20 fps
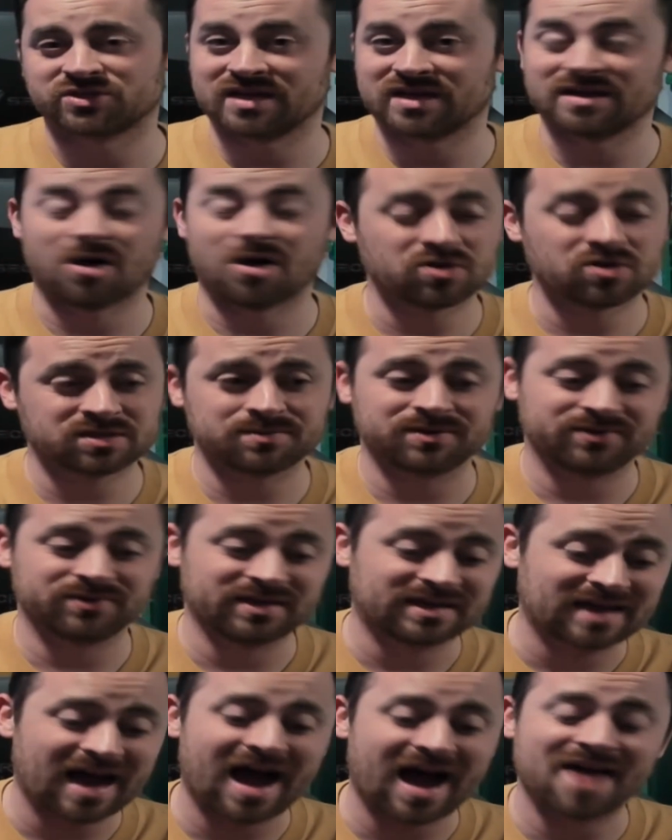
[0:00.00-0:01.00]
They ultimately
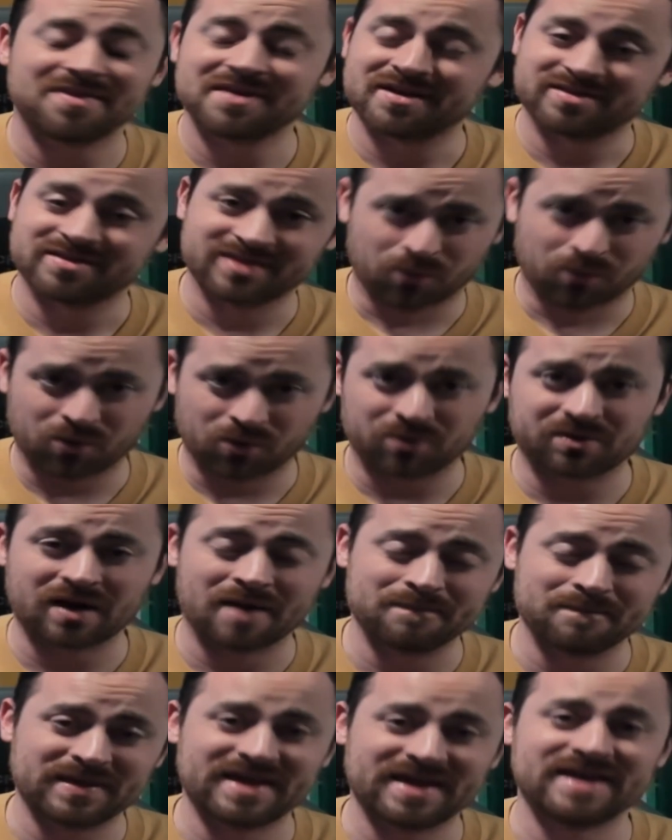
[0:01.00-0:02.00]
got the World
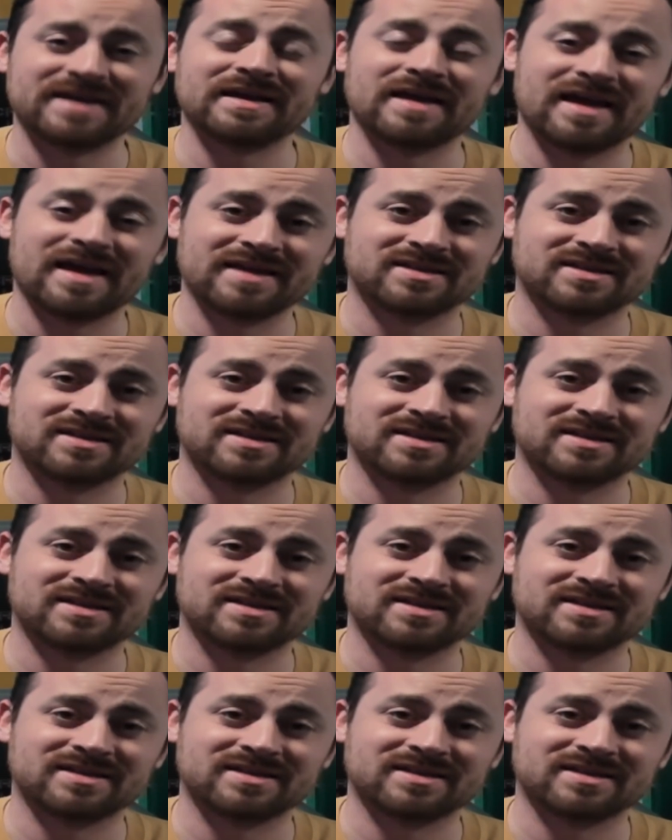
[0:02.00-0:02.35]
Cup bid